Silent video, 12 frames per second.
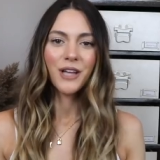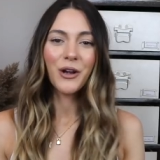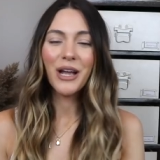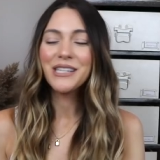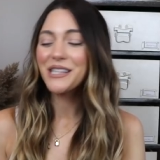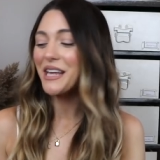
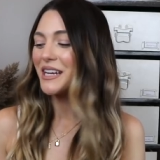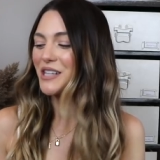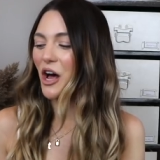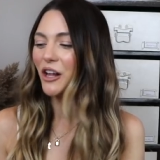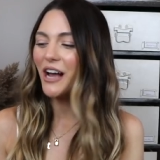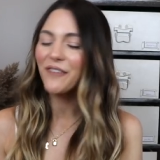Okay, so that is
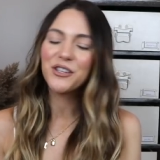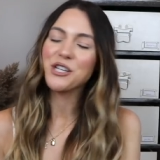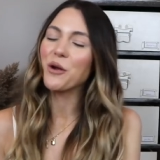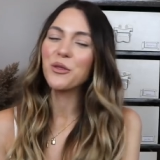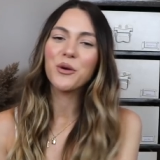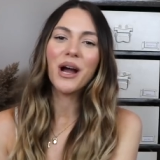all I have to
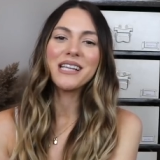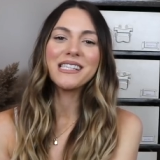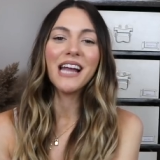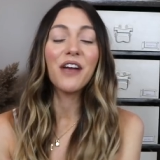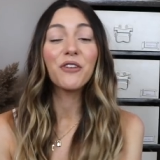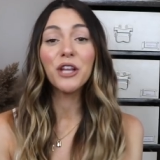share with you guys
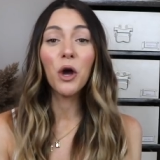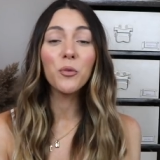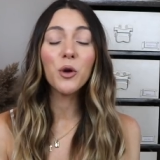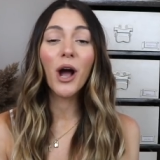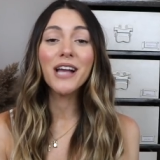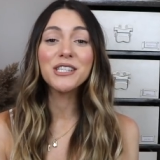today. I really hope
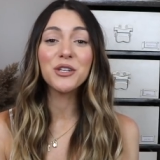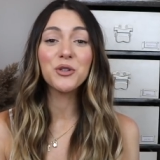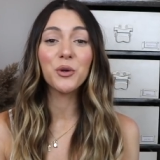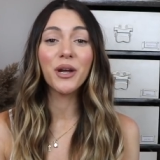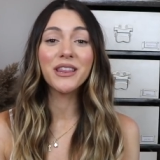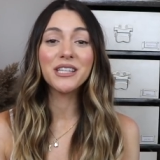you guys
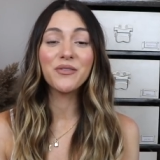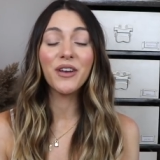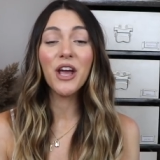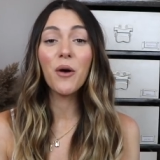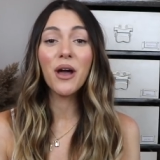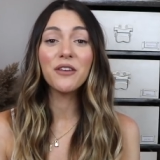enjoyed this
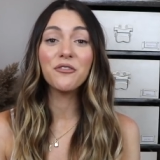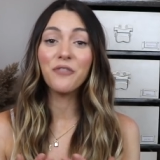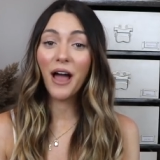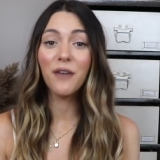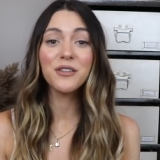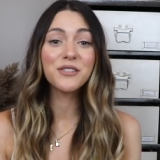video and
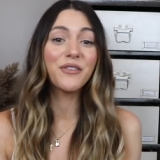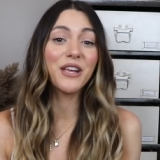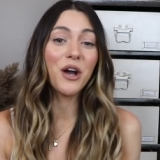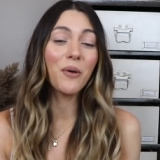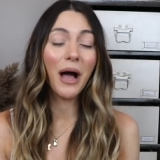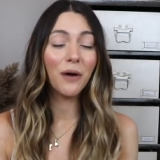found this
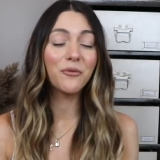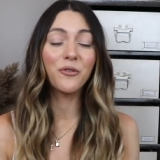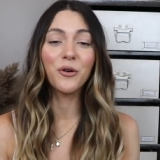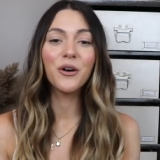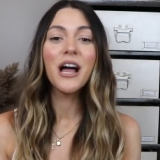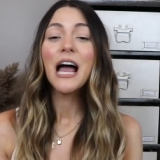video
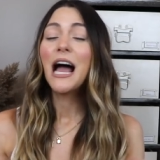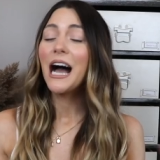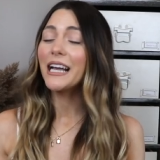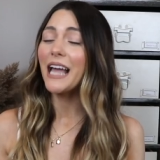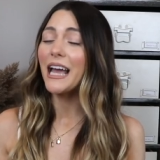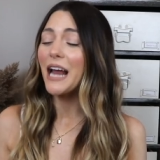helpful.
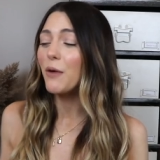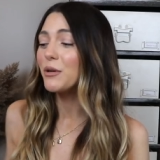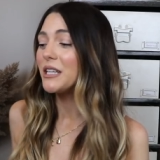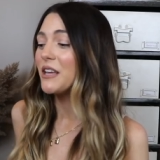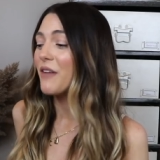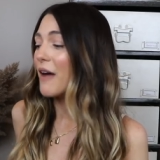Again, I will
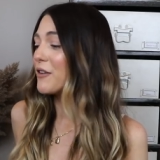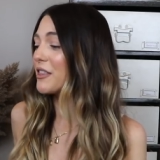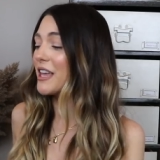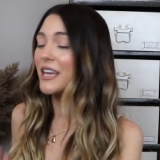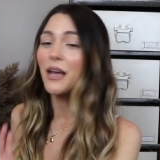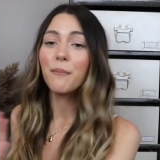leave
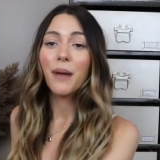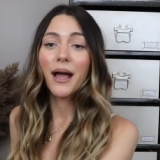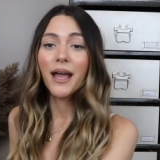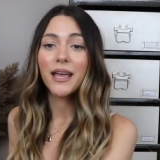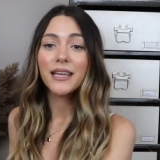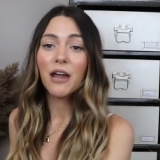everything,
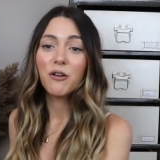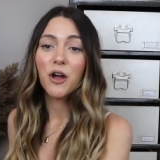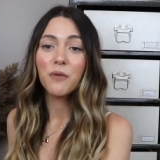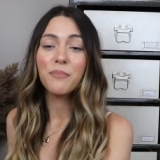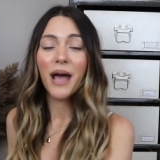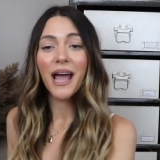my
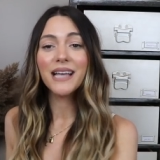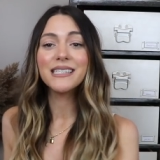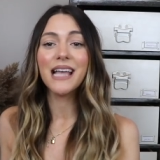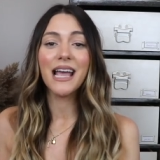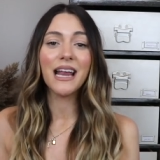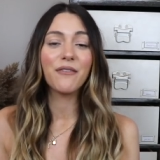carry-on bags
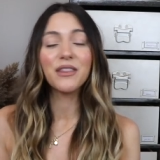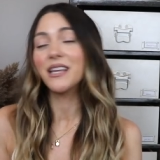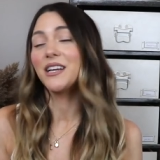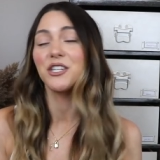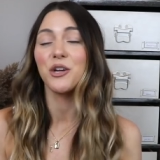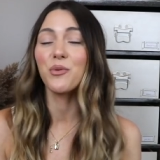and everything
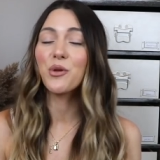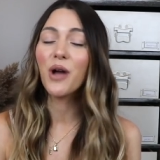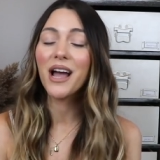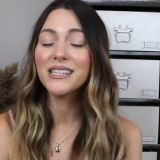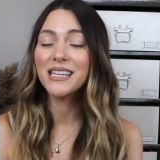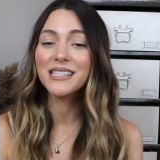I shared with you
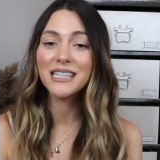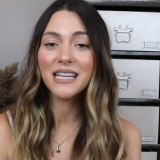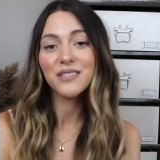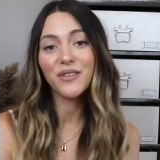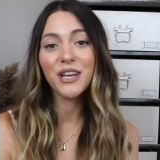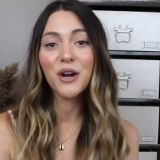guys in
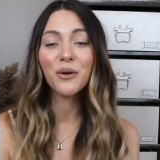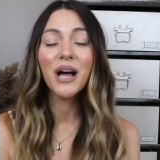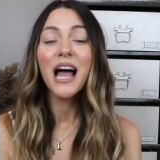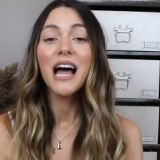today's video